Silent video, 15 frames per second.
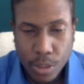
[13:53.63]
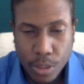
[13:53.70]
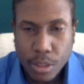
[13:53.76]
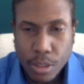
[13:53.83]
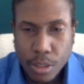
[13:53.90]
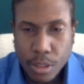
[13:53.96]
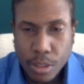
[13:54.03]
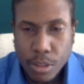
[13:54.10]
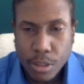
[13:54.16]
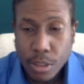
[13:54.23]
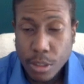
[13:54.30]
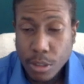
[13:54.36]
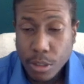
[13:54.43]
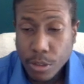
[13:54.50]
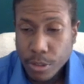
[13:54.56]
And you're going to get
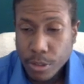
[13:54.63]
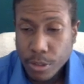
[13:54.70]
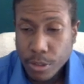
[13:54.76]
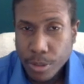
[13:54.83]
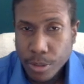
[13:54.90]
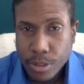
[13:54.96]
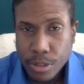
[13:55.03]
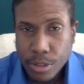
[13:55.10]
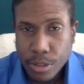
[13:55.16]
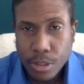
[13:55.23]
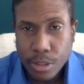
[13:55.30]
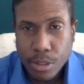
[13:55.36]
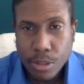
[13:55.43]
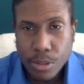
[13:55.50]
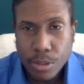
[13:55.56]
all those bonuses
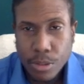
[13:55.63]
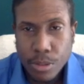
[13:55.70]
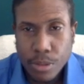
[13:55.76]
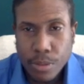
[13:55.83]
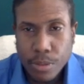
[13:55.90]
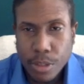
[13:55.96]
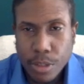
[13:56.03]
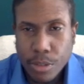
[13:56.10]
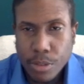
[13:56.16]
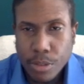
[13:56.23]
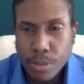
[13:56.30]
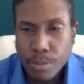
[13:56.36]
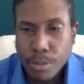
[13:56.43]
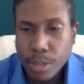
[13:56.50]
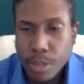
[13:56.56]
included, not only
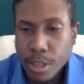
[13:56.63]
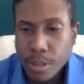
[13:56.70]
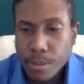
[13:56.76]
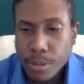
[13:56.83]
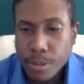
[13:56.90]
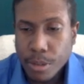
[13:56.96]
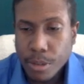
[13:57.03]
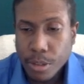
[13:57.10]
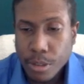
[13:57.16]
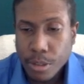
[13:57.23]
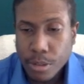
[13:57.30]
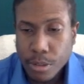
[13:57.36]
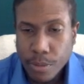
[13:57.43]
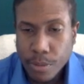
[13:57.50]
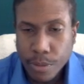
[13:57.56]
mine, but also the
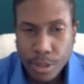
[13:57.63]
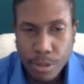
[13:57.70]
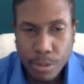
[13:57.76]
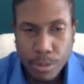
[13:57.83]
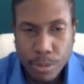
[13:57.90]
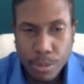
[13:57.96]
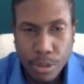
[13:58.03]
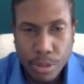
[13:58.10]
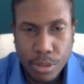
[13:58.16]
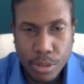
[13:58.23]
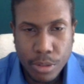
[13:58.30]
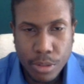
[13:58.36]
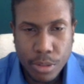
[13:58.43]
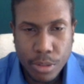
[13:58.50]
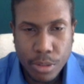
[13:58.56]
vendor
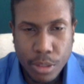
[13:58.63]
bonuses.